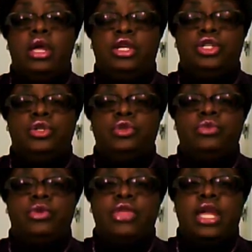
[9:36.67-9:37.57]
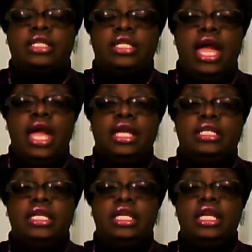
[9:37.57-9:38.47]
issues with
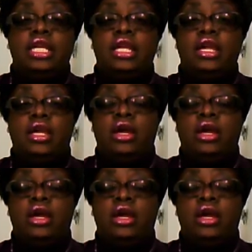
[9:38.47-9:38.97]
anxiety,